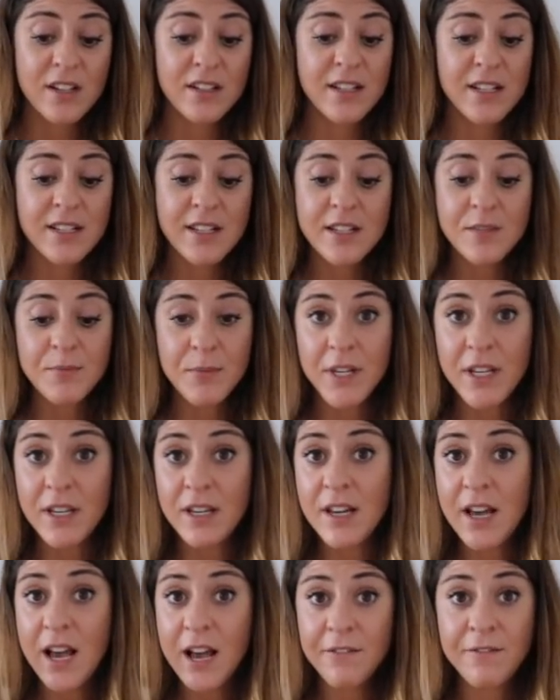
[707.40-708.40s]
this is
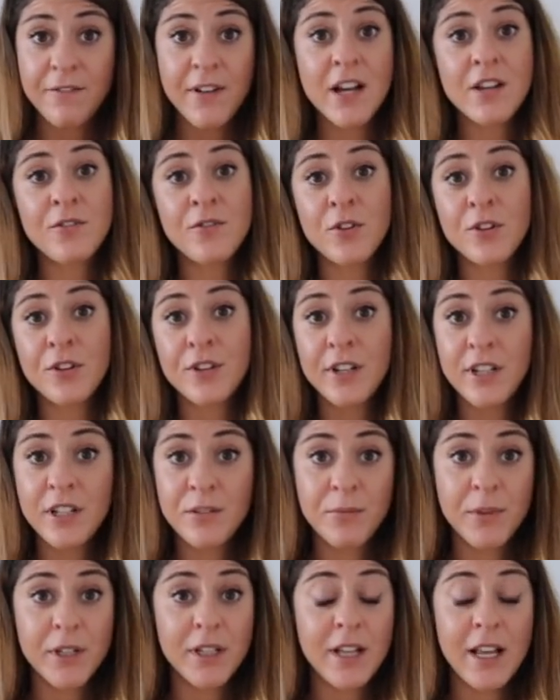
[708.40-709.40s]
me i fight for
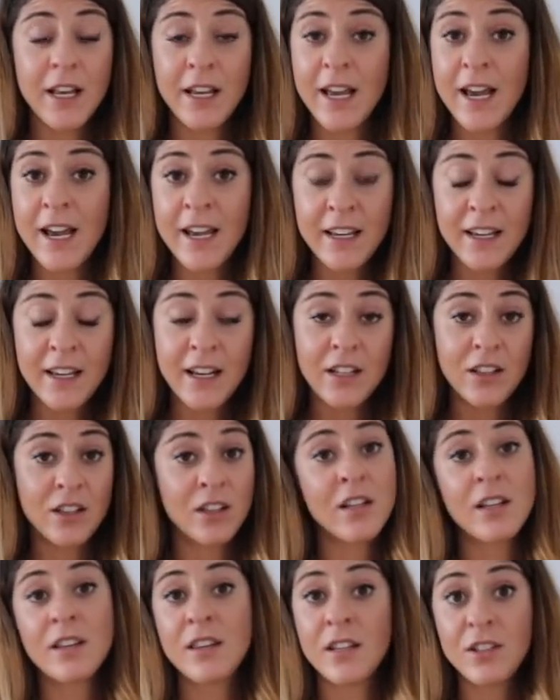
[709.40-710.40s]
it but like i got
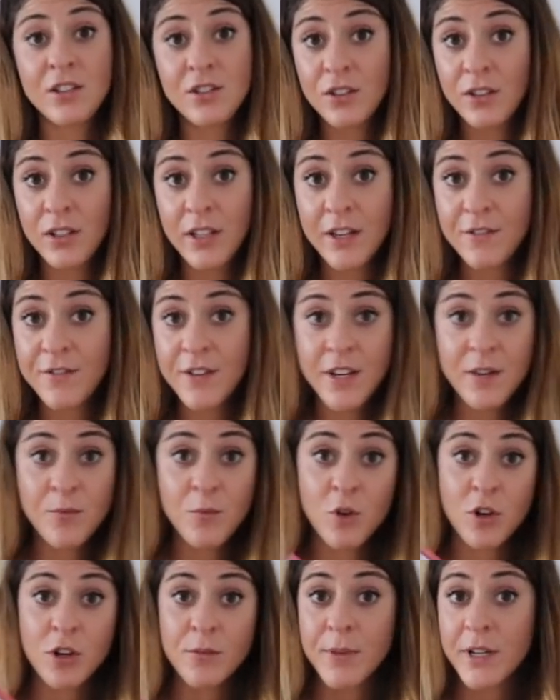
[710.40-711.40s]
nothing to give
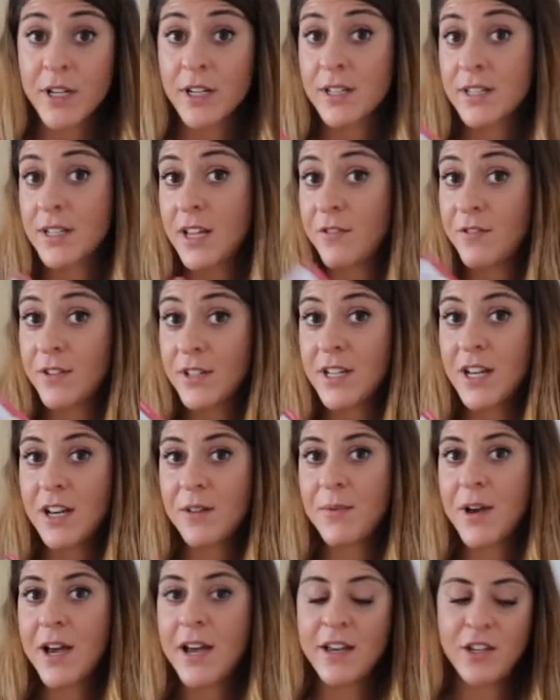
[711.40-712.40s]
anymore because every
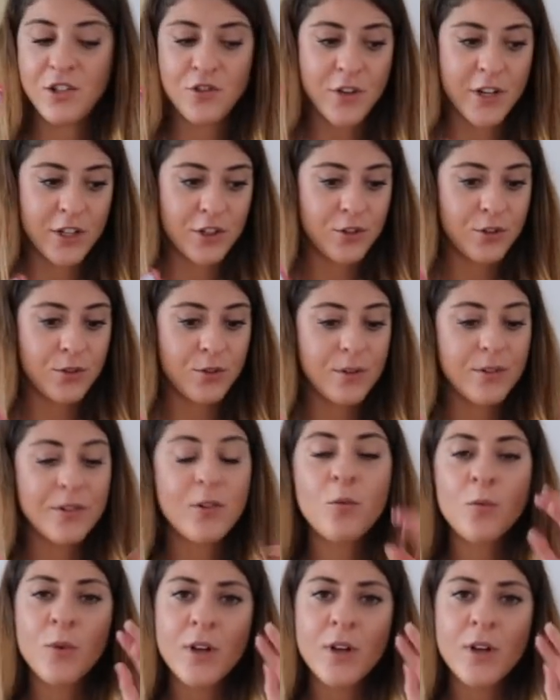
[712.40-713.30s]
time i try to no,